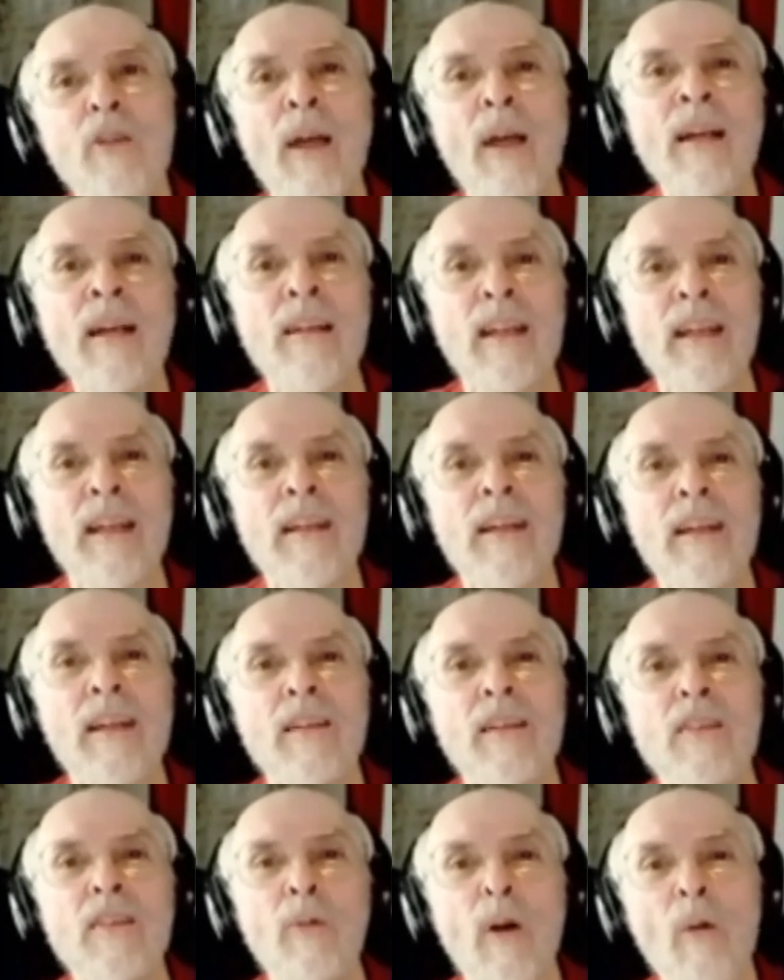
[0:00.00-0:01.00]
correctly
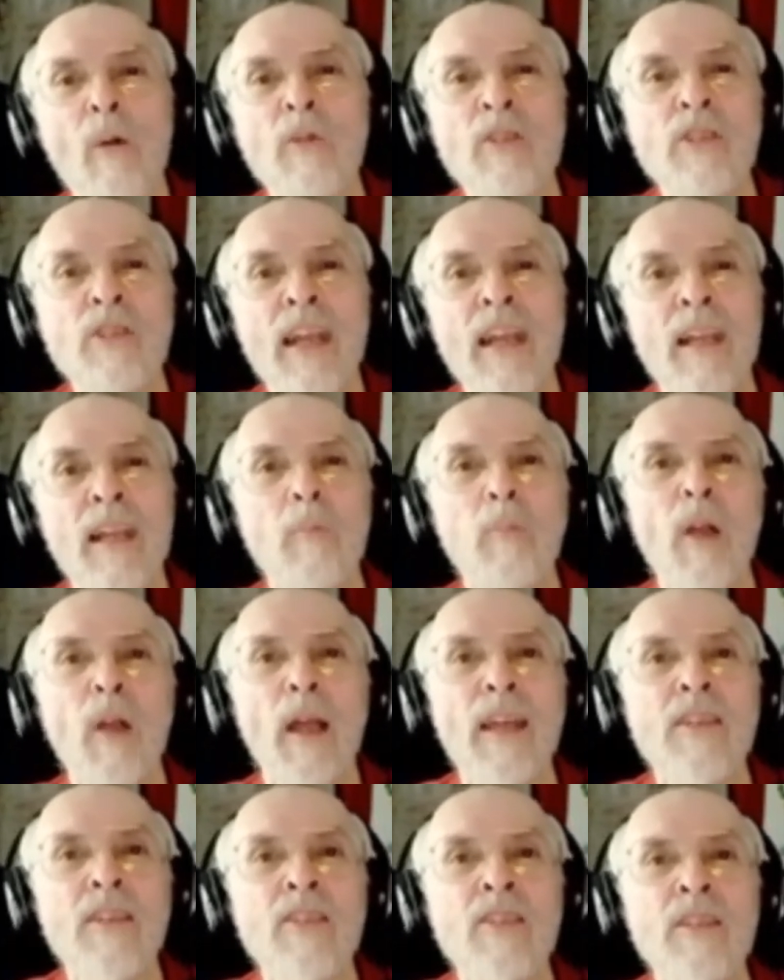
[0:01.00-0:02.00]
to what was taking
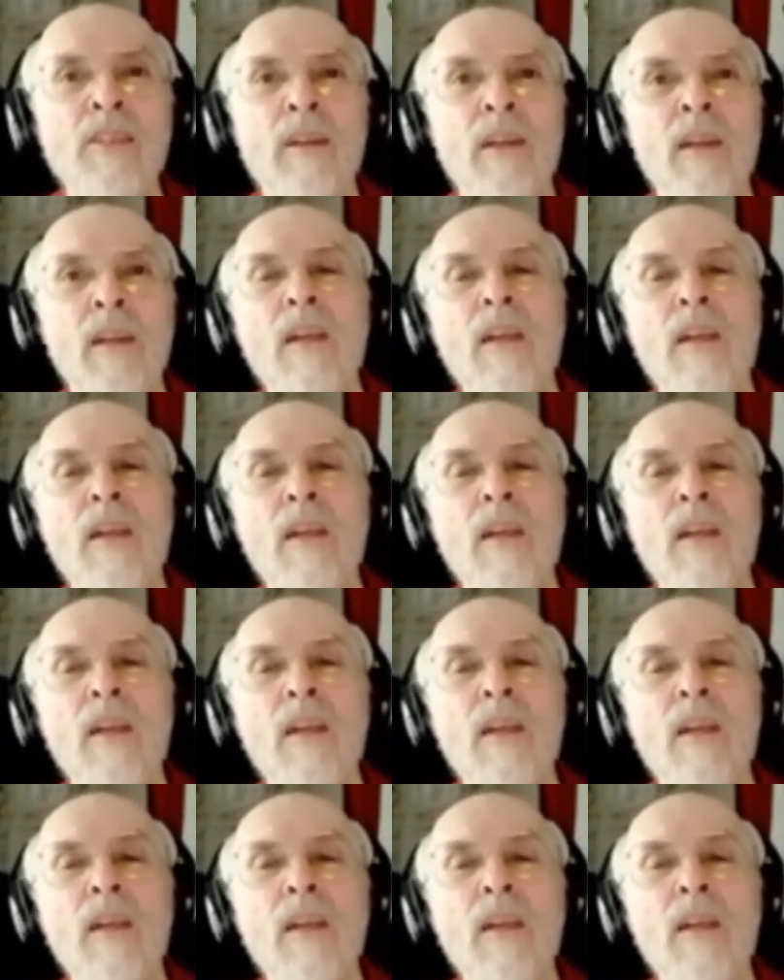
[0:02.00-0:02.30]
place.